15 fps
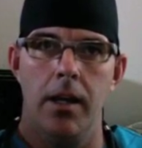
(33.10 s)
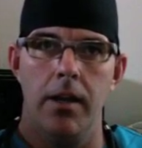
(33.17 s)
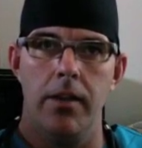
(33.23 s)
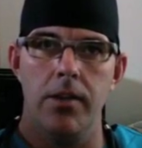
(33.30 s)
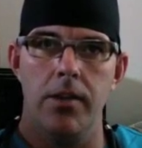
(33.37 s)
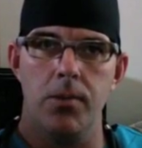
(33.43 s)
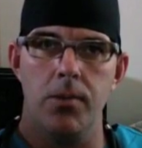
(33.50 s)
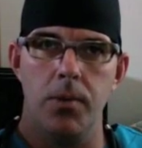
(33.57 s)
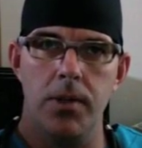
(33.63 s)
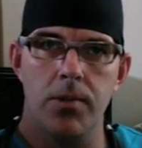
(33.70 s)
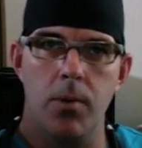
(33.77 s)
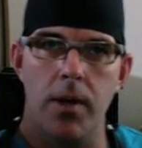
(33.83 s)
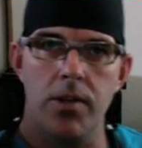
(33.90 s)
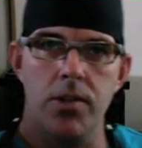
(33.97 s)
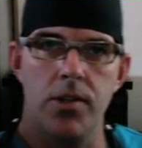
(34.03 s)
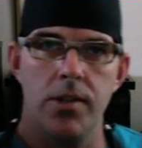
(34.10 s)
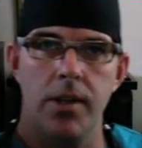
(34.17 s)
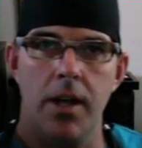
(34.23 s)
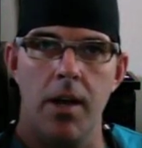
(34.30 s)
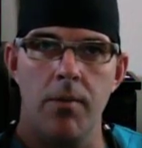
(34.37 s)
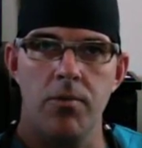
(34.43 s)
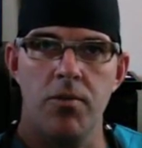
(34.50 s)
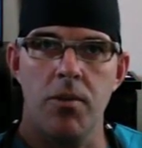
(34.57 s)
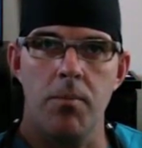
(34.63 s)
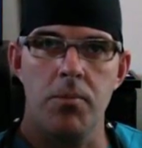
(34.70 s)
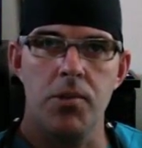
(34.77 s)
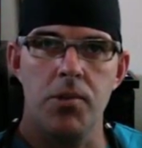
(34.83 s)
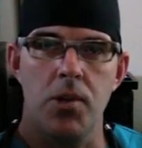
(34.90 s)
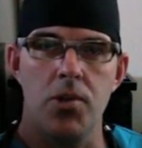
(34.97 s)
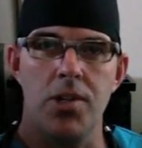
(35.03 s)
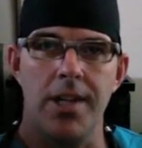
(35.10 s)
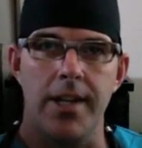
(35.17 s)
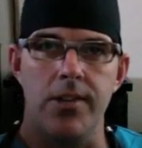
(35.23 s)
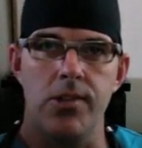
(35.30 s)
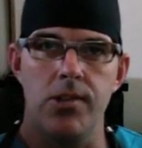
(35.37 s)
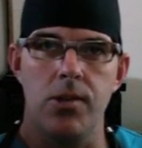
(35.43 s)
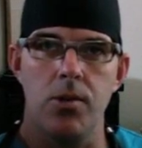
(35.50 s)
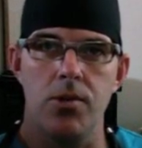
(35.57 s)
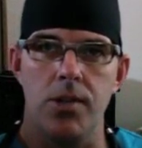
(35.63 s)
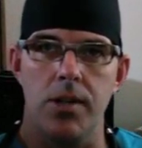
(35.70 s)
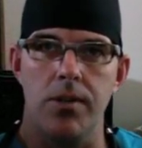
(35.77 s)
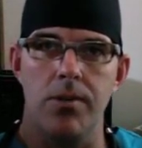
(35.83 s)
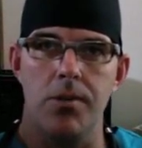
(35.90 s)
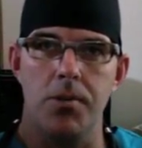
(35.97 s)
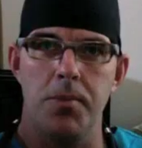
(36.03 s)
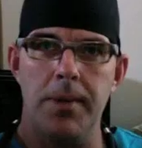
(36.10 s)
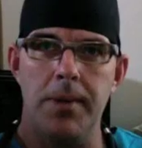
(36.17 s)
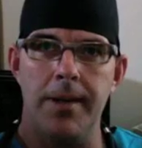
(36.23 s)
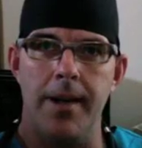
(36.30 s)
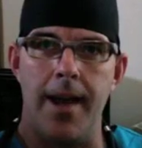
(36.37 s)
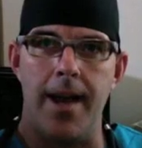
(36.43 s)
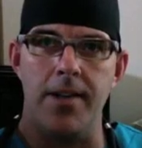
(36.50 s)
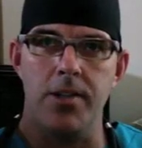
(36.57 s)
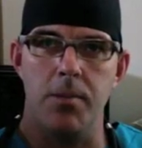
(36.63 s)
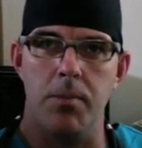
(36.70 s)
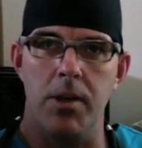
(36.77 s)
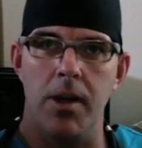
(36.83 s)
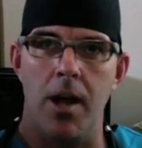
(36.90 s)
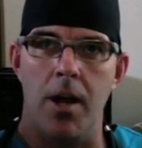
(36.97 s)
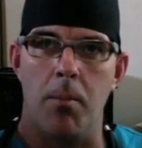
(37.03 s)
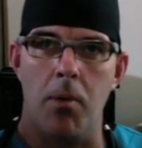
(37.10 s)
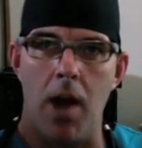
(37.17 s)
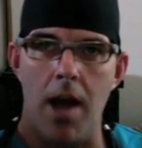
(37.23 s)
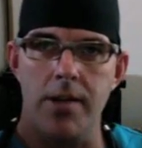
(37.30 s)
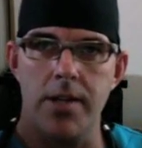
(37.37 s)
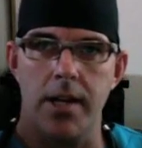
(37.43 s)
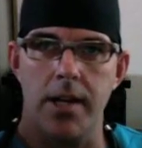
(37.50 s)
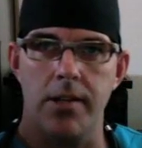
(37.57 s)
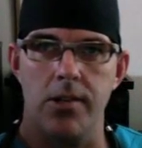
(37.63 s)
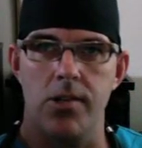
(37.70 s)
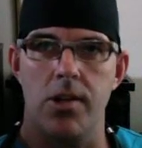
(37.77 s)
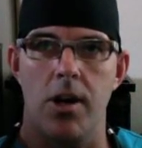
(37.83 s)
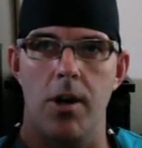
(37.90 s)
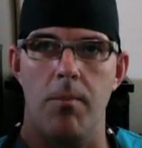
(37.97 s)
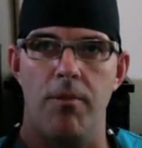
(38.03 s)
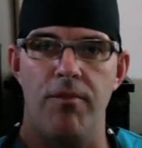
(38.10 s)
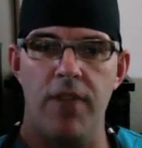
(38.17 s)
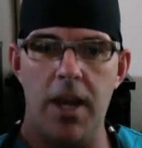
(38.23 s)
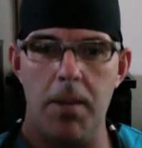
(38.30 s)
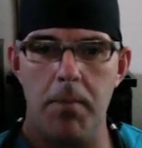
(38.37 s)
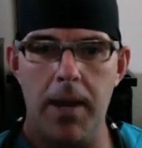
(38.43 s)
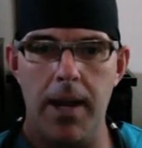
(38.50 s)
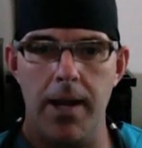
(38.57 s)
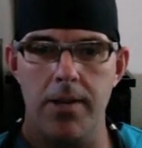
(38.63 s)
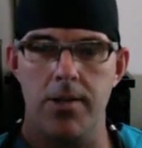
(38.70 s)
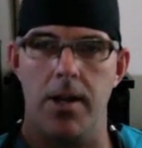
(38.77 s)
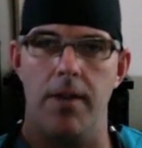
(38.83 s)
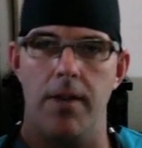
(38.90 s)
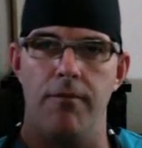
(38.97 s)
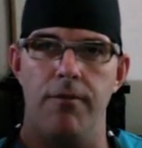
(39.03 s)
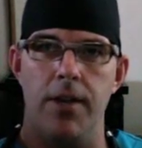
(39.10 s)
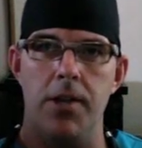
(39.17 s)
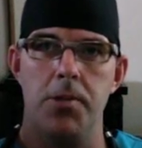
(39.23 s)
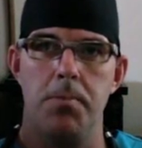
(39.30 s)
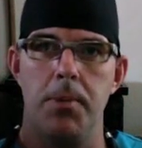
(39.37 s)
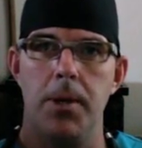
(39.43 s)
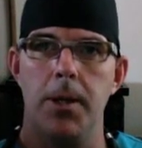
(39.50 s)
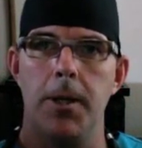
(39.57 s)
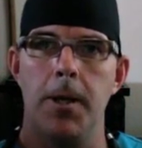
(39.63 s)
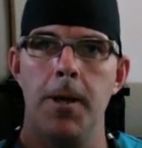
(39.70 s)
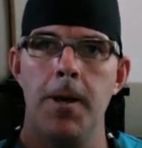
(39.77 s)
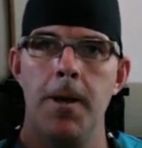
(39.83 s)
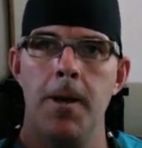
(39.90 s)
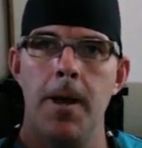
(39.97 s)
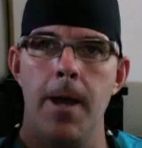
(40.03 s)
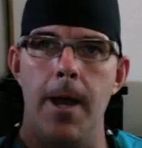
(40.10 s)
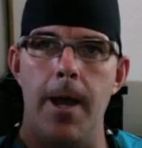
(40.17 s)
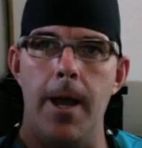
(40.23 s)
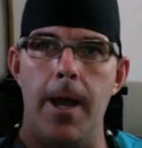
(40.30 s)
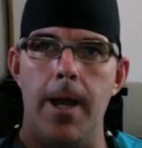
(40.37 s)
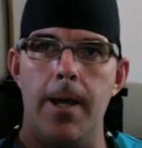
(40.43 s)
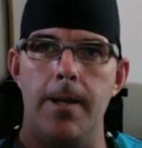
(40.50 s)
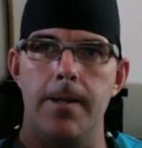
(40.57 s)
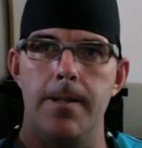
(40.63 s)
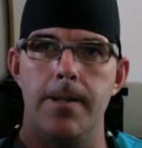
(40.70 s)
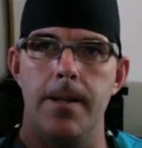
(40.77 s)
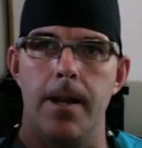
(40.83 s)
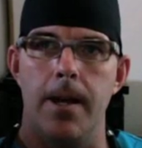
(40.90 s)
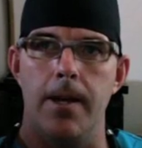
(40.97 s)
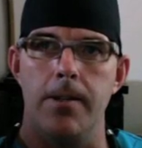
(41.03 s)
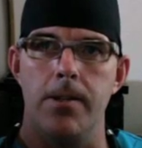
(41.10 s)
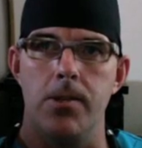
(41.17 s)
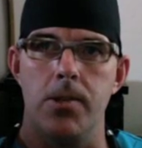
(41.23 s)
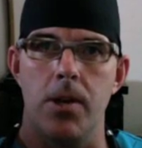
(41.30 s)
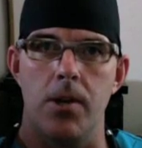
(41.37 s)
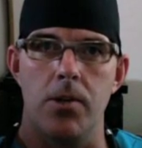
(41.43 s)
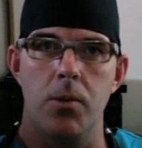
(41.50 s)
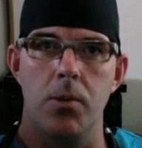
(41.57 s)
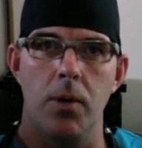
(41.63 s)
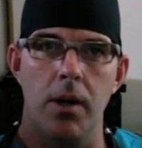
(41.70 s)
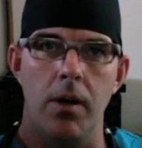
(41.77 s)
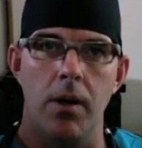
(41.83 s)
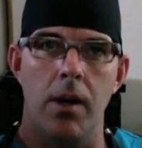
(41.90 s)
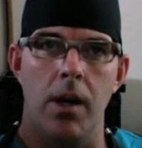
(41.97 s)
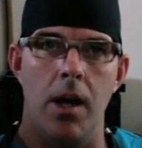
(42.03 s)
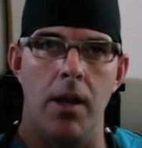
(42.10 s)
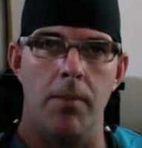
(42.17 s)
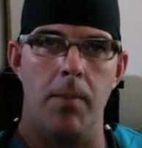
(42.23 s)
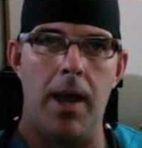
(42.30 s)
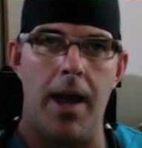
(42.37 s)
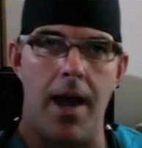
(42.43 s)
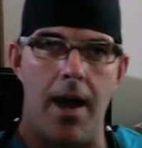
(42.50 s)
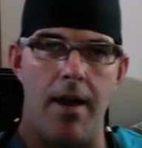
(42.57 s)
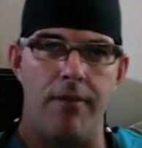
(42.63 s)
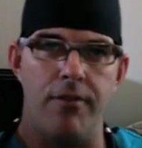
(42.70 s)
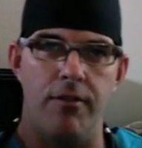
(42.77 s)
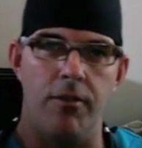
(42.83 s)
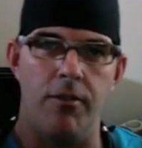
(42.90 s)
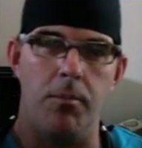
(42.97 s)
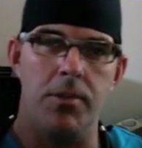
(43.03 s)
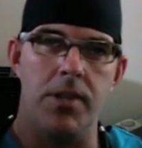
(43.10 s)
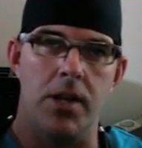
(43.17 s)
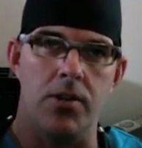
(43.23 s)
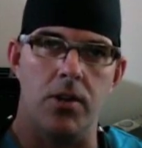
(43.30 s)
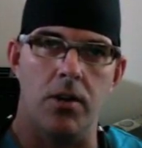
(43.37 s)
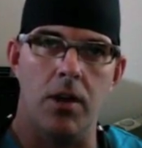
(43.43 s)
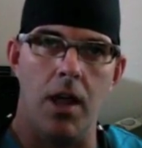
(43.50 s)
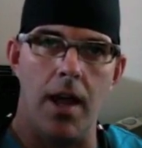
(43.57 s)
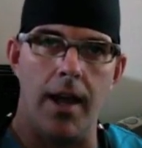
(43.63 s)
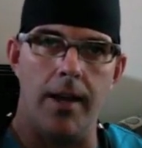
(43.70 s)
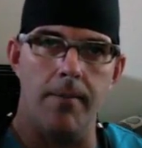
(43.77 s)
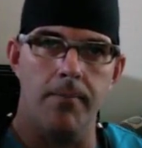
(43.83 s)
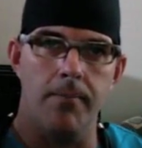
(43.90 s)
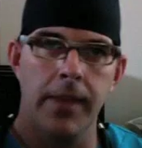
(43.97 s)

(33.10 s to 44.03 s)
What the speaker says: This week's question comes from socialite Susie, who's been asked to bid on a project to start up a fan page on Facebook and to start twittering on behalf of a potential client.